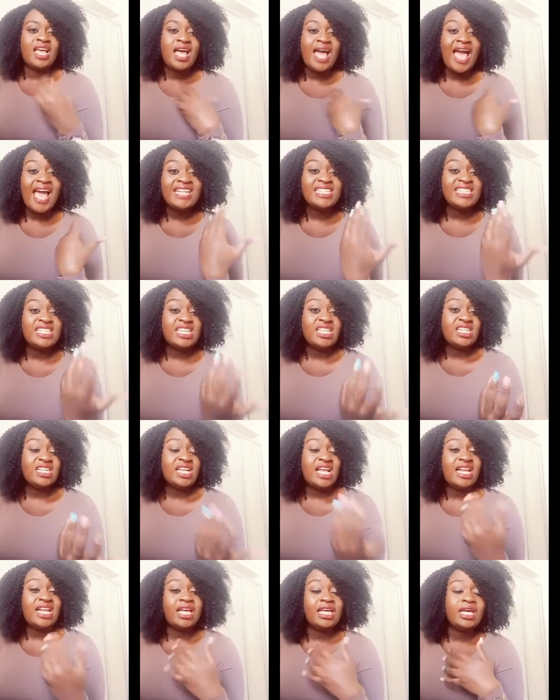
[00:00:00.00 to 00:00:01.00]
I did,
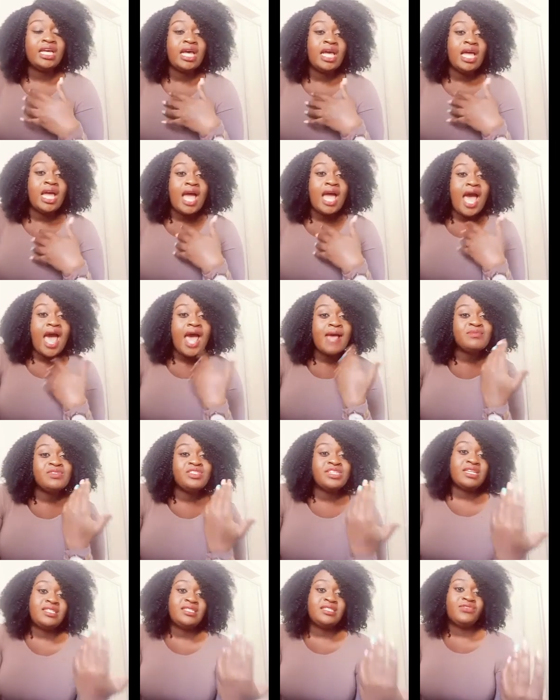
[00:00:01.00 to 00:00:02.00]
like, I'm
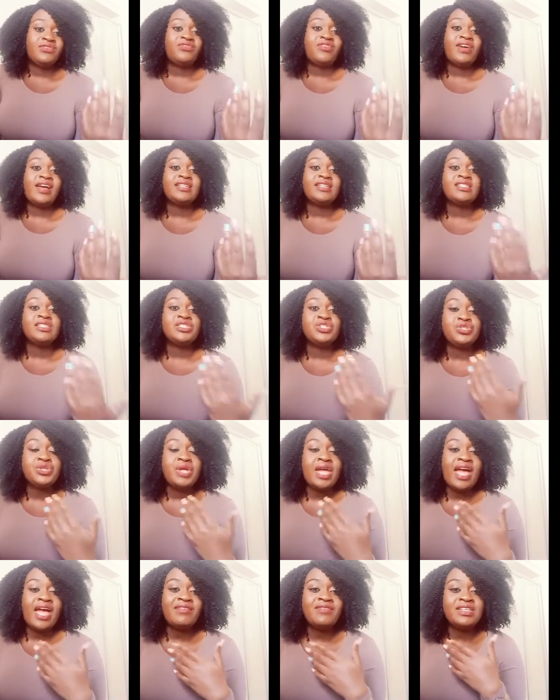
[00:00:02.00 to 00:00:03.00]
justified
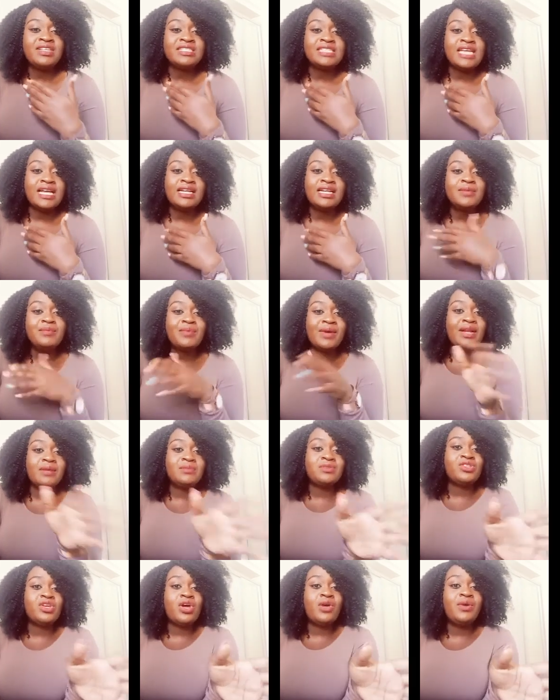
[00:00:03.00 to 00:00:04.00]
in having done it, but
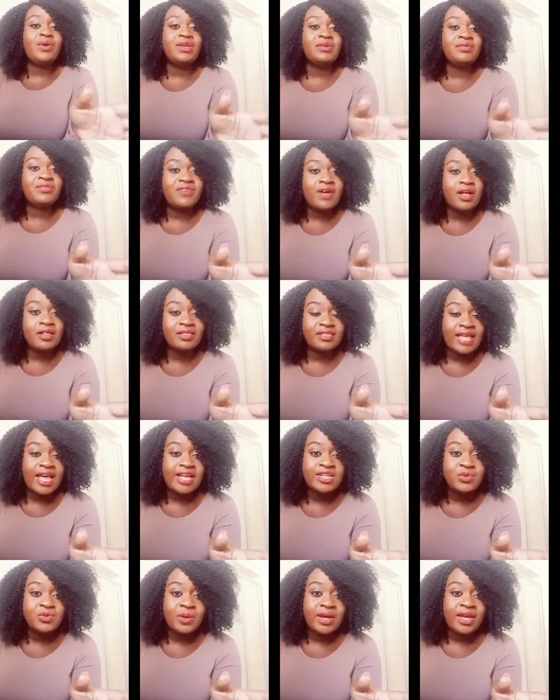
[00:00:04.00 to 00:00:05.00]
I'm sorry you felt
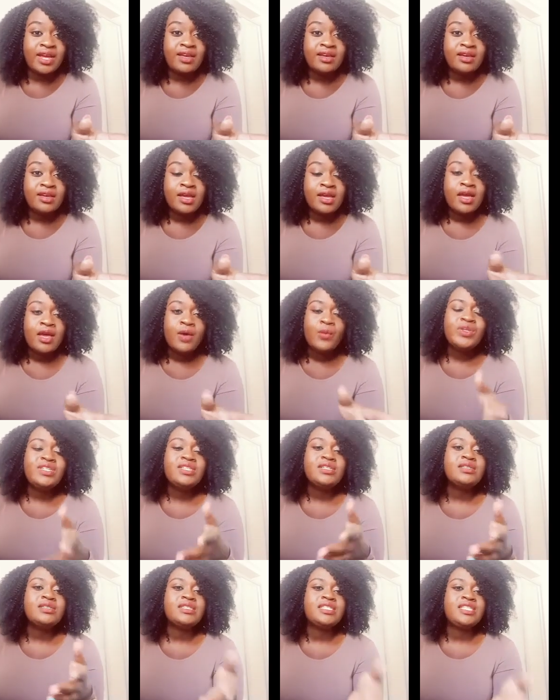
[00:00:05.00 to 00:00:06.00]
that way,
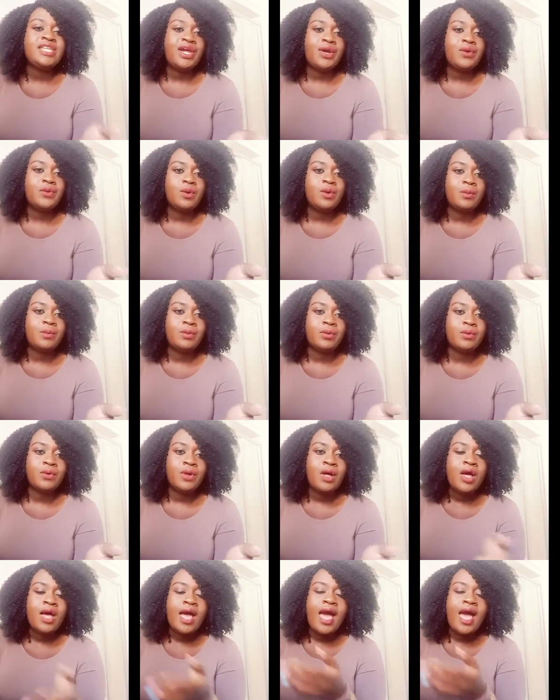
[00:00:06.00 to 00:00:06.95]
which is terrible.